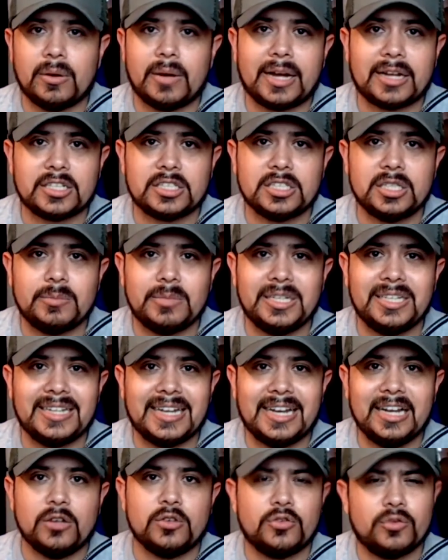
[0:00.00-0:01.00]
actually being
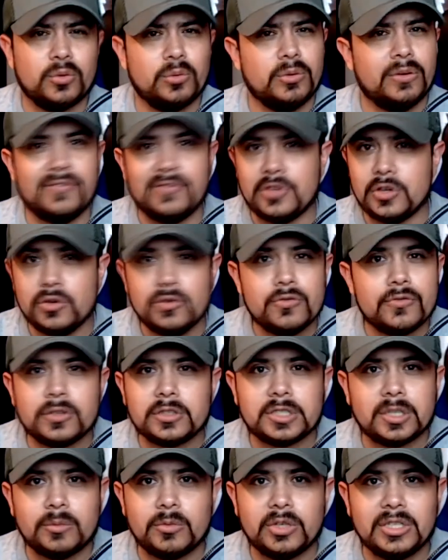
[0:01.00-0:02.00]
held for review for
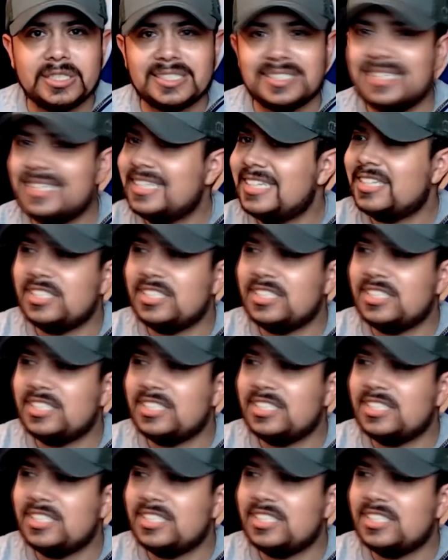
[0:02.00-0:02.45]
some reason.